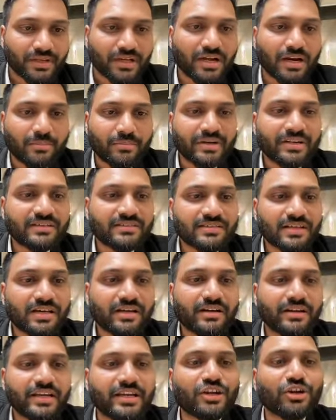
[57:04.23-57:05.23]
Comments
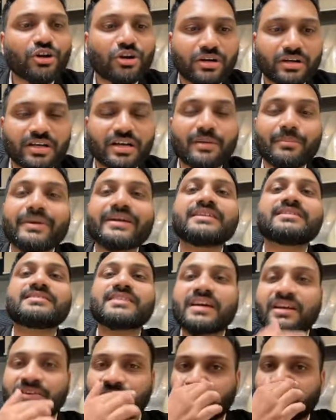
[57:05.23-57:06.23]
are ignored. Comments
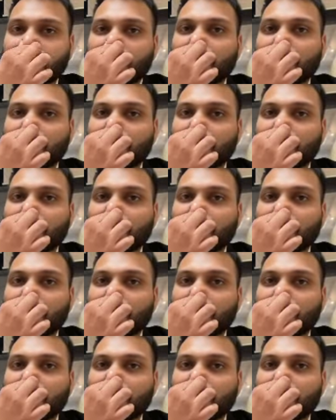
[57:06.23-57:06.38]
are for